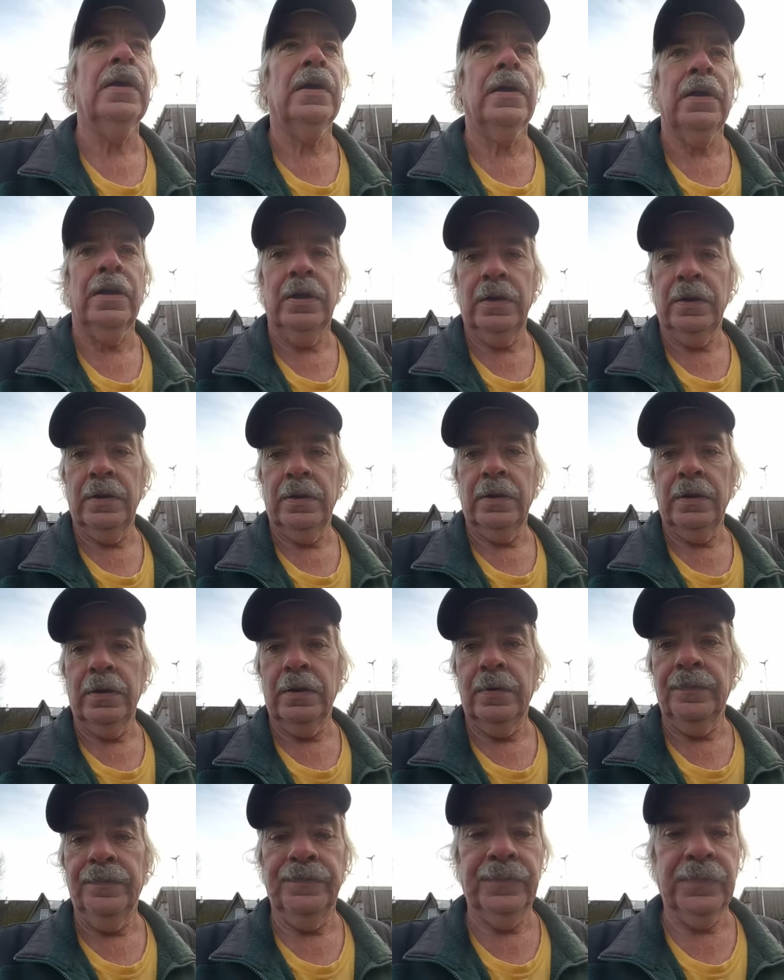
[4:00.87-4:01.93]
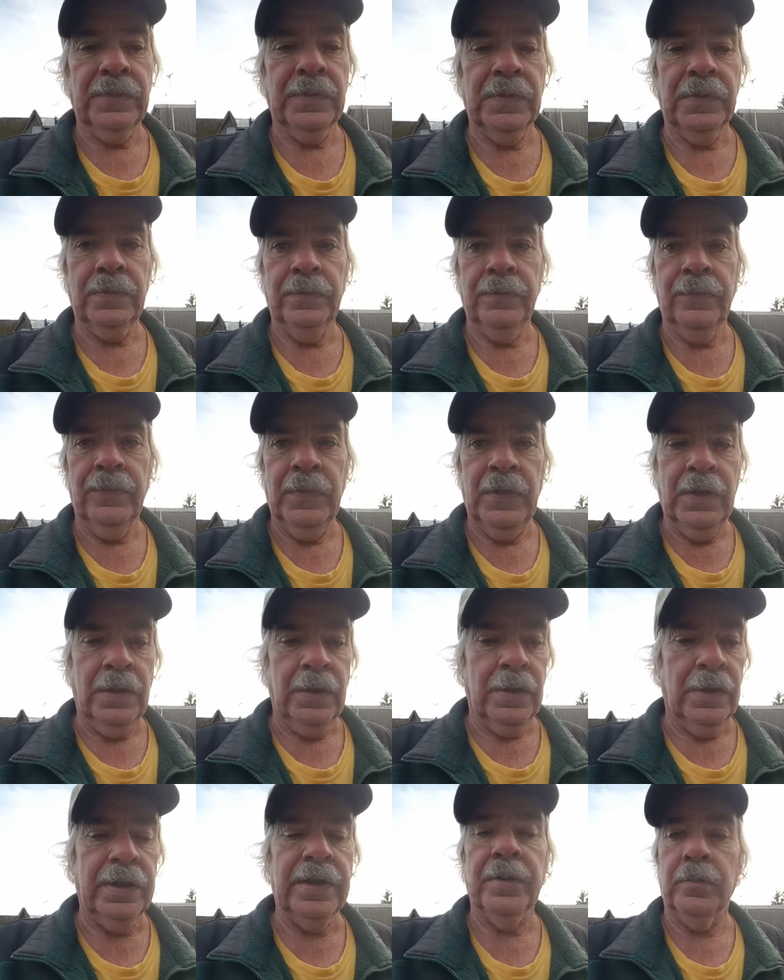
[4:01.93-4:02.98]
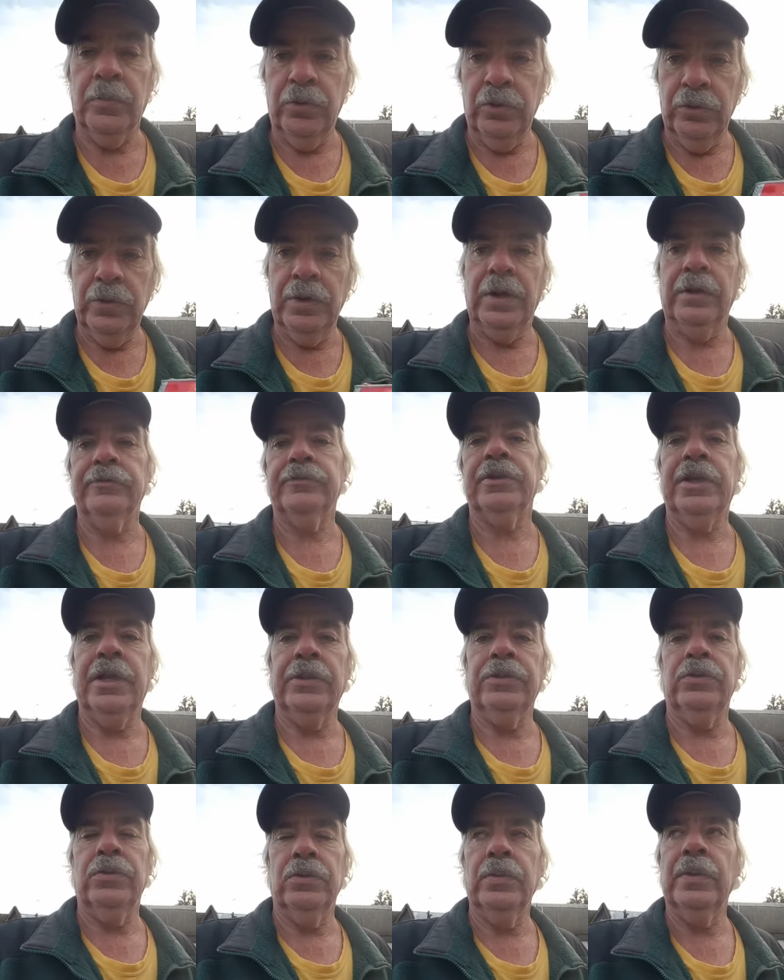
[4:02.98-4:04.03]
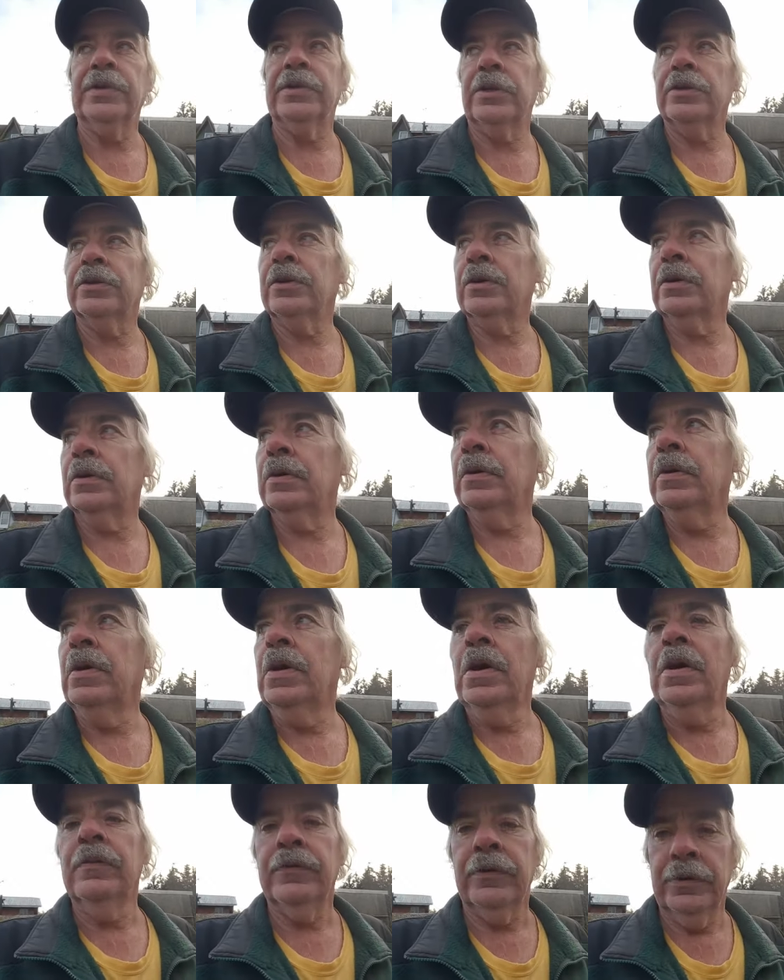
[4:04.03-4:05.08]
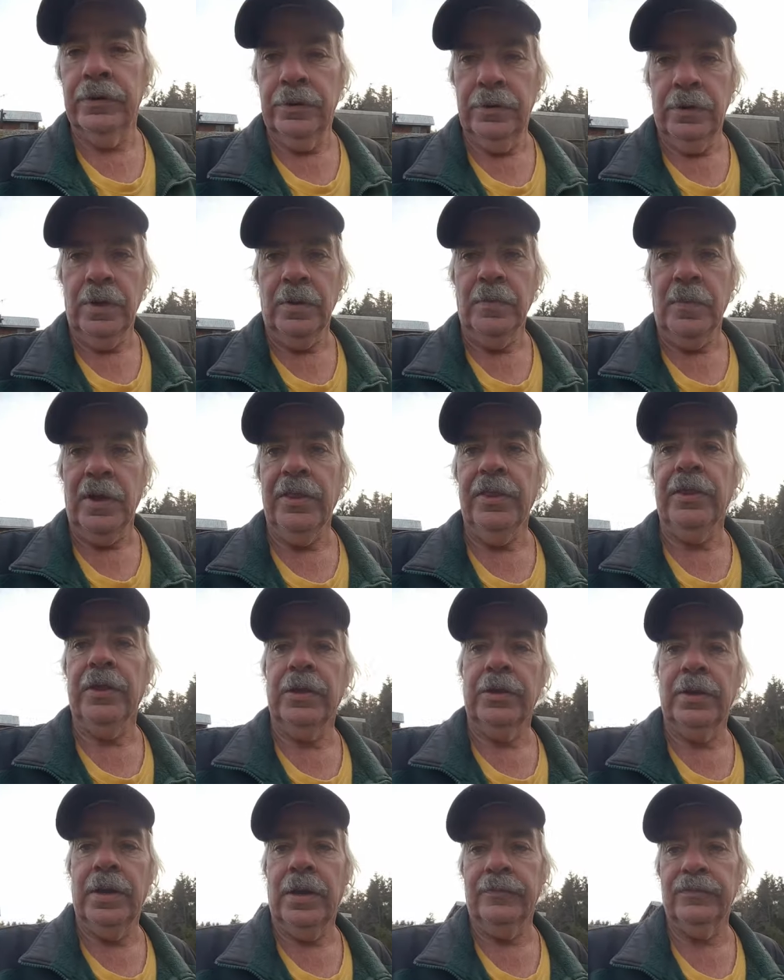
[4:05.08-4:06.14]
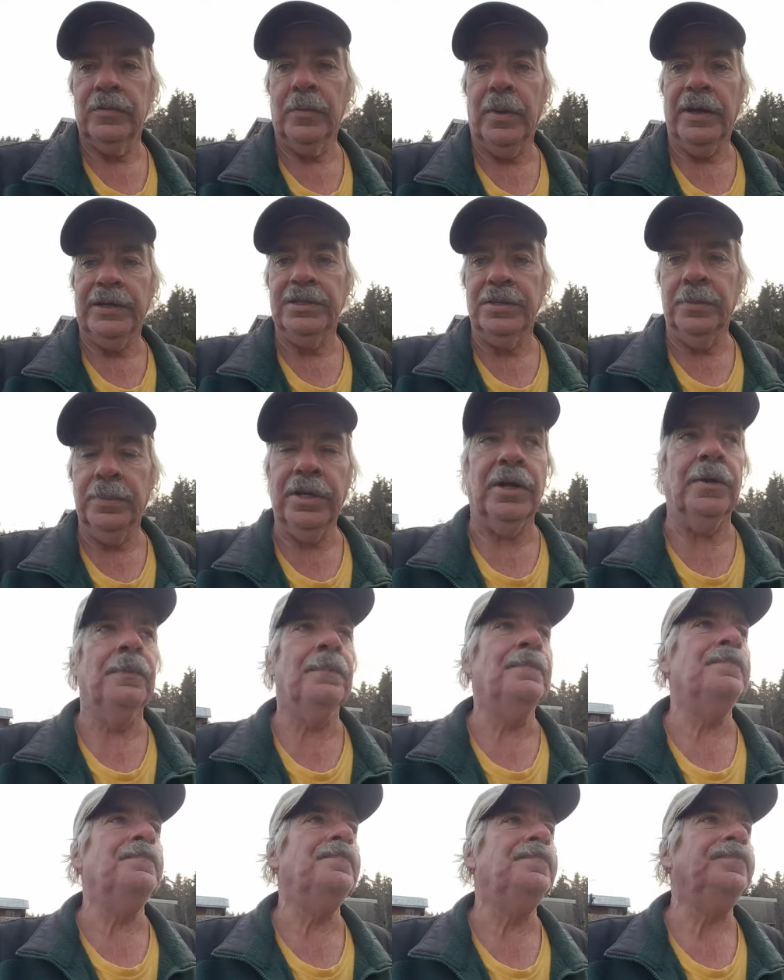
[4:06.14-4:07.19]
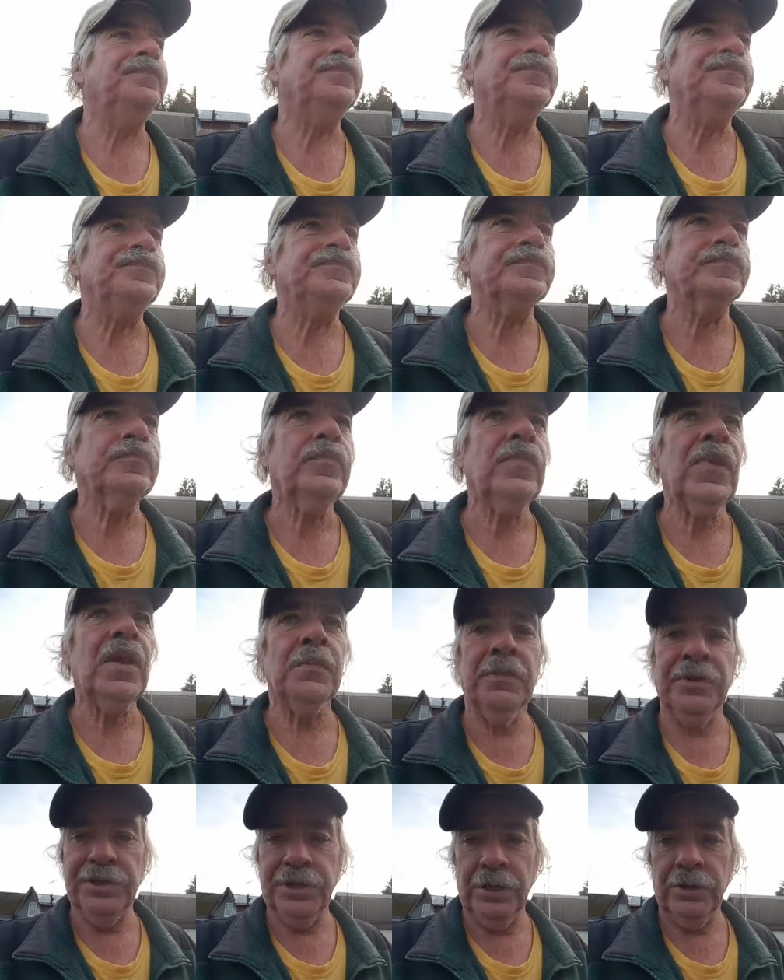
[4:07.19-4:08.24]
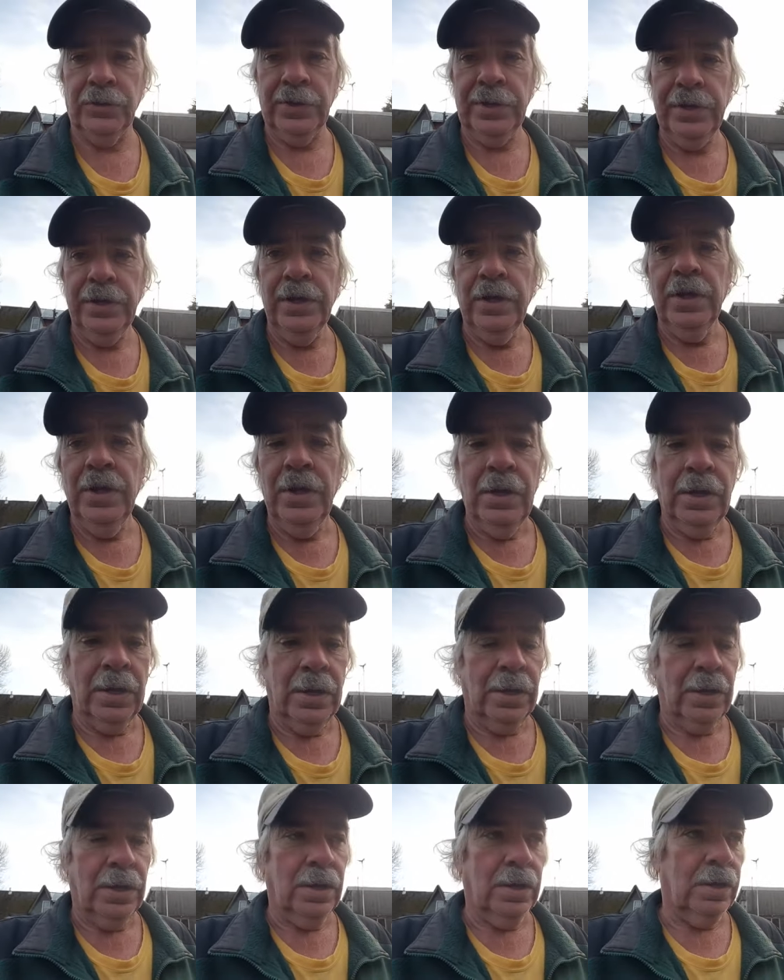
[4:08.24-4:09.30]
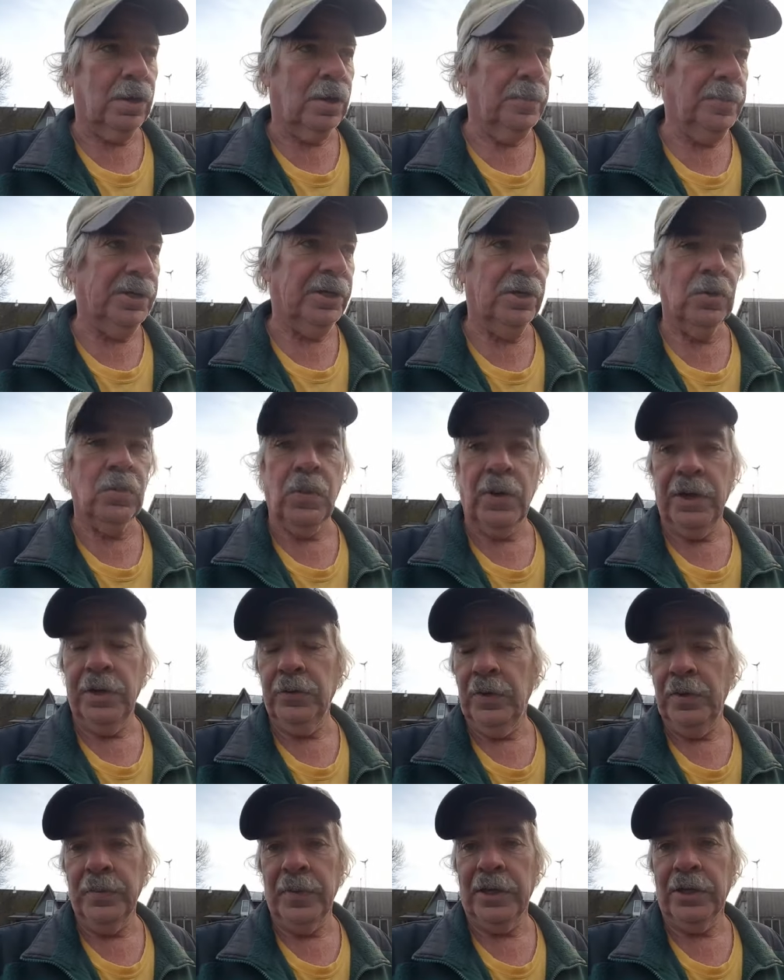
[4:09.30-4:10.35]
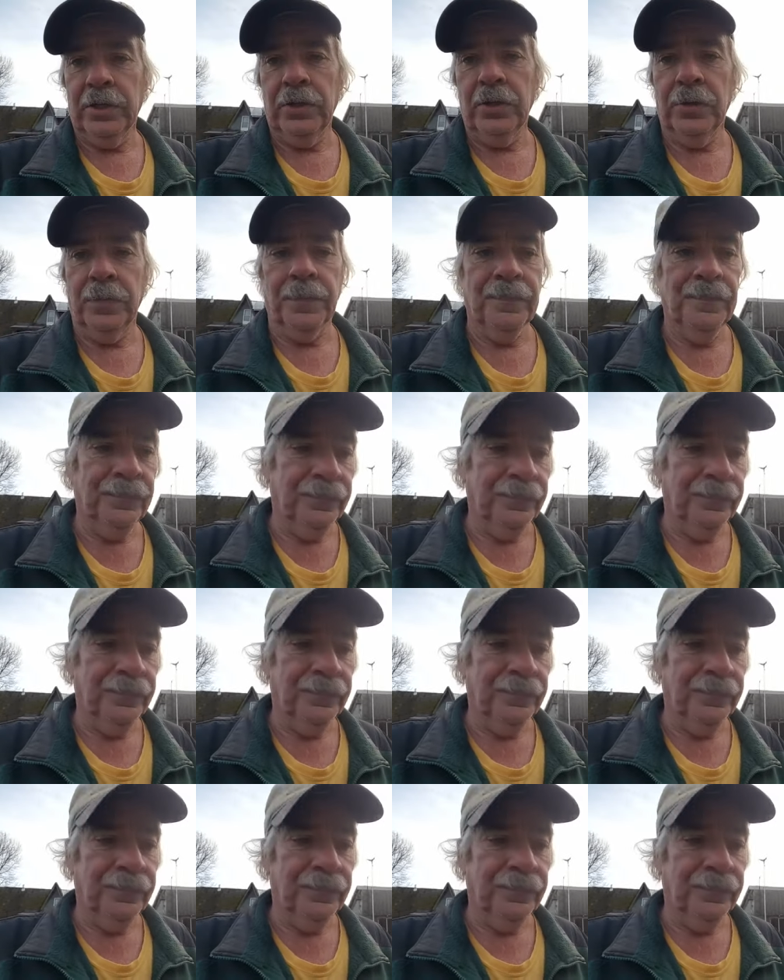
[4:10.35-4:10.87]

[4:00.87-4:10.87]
And uh, I didn't brew enough to get through the winter. So for a month, I'm going to have to buy some beer. But generally, uh, our beer and wine, we make our own.